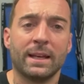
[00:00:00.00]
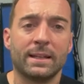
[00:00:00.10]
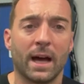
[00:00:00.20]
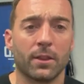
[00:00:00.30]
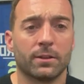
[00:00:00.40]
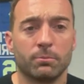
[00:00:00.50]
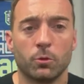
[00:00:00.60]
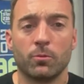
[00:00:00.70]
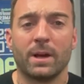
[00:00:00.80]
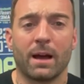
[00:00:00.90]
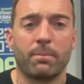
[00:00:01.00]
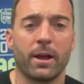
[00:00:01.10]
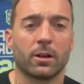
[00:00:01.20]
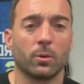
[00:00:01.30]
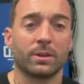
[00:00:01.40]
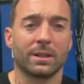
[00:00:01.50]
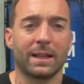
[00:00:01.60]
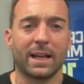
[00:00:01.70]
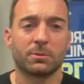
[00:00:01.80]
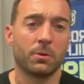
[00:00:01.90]
Now the movement I paired it with the
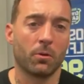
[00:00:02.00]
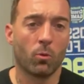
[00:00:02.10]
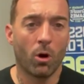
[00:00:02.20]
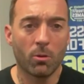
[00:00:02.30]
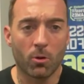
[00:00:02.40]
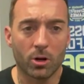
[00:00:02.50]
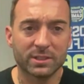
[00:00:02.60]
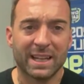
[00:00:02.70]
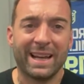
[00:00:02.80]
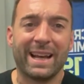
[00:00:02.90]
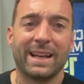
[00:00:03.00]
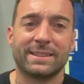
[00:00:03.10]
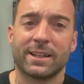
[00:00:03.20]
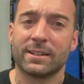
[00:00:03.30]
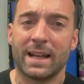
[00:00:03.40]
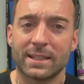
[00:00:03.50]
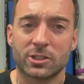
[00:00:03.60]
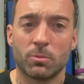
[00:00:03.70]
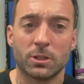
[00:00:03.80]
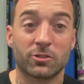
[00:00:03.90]
last movement of wall balls is there not
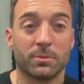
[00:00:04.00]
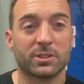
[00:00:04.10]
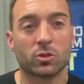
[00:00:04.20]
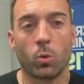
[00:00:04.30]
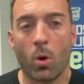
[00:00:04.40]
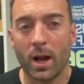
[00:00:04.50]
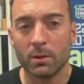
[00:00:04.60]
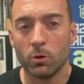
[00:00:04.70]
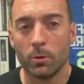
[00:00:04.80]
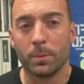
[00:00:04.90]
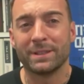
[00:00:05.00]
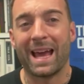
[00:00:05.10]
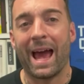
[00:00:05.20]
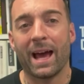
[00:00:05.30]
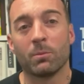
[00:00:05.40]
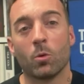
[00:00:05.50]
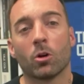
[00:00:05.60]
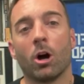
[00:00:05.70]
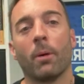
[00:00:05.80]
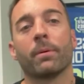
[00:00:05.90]
so much from a squatting movement, but to add more
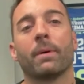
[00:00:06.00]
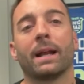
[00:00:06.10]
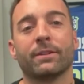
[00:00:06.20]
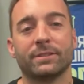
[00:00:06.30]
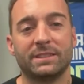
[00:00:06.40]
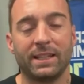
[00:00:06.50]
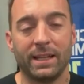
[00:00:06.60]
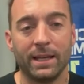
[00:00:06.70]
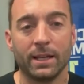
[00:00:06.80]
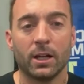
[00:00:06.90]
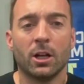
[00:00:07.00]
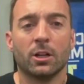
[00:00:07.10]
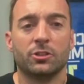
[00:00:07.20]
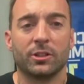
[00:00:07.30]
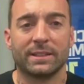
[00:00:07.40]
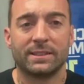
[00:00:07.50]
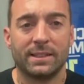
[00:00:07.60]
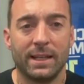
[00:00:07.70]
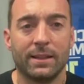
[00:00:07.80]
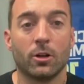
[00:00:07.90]
upper body fatigue. So you can
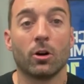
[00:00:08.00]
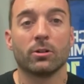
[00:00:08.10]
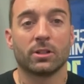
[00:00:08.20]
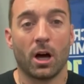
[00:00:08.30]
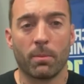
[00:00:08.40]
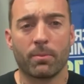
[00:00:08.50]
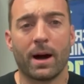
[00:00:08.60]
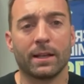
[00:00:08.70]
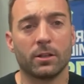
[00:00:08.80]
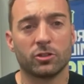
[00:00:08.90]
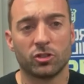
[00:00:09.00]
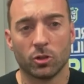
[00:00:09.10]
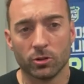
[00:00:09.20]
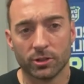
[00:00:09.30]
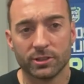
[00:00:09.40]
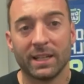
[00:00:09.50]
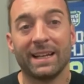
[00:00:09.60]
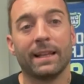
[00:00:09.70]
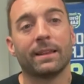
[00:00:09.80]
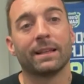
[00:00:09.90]
see the upper body, the shoulders,
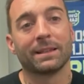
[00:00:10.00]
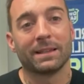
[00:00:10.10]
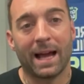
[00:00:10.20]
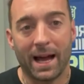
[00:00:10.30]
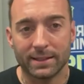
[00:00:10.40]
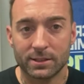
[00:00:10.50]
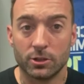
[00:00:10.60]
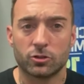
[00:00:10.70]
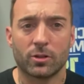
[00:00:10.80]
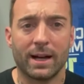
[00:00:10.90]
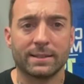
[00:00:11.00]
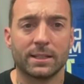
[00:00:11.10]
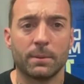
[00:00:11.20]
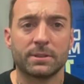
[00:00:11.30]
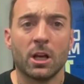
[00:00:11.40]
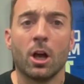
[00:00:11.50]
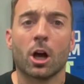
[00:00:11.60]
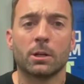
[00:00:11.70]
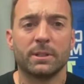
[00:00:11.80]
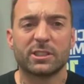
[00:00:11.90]
the lats, the triceps are
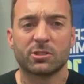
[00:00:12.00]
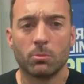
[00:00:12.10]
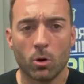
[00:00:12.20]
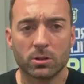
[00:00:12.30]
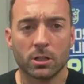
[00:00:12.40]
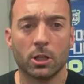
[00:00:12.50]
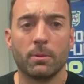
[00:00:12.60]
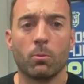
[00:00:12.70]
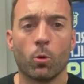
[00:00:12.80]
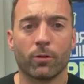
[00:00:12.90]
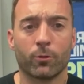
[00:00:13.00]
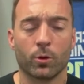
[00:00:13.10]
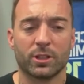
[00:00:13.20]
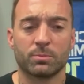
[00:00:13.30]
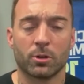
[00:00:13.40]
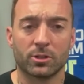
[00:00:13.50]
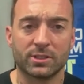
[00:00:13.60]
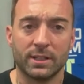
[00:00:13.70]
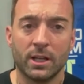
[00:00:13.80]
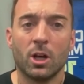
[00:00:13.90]
gonna be smoked a little bit more for this
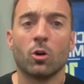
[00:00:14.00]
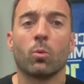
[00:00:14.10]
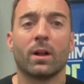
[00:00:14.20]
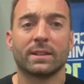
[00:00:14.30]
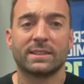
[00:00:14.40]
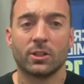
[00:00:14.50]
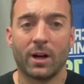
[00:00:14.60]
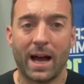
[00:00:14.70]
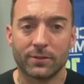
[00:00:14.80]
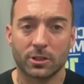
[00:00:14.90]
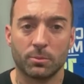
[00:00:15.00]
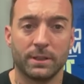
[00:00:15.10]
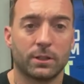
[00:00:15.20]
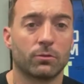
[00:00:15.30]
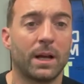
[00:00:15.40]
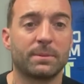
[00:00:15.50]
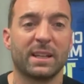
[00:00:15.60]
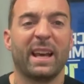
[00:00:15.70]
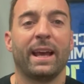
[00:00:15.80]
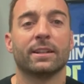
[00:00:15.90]
person while they still have to complete the reps
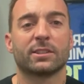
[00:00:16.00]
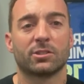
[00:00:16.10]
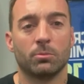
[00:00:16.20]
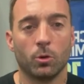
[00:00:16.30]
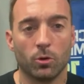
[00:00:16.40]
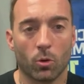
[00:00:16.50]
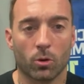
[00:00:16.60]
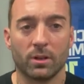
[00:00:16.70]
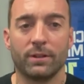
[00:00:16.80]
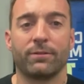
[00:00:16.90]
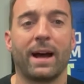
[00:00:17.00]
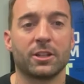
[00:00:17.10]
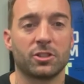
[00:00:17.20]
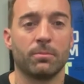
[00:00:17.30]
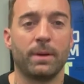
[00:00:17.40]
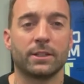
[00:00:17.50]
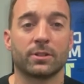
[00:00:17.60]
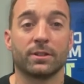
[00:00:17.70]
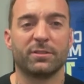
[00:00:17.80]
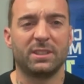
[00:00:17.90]
in a smooth, orderly fashion based
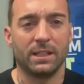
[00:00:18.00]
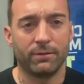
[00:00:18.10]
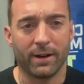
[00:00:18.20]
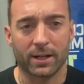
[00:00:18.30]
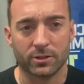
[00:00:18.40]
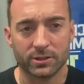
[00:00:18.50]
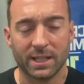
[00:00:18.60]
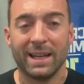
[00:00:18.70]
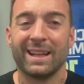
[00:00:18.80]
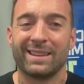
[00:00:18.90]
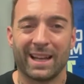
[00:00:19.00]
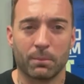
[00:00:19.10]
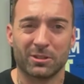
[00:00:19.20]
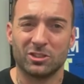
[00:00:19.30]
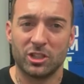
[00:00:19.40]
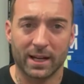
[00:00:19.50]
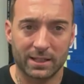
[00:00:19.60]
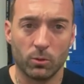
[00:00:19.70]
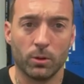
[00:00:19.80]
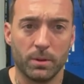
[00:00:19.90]
on the fatigue factors that I'm
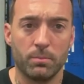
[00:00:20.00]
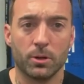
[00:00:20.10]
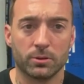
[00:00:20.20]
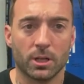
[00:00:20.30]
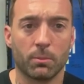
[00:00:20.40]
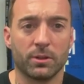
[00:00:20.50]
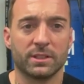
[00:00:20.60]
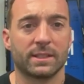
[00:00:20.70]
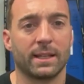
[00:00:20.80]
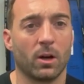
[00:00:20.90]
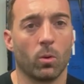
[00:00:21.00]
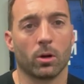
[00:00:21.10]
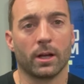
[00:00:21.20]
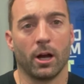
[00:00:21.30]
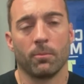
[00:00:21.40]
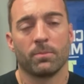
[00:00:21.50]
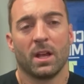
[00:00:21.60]
projecting will be built up inside that workout.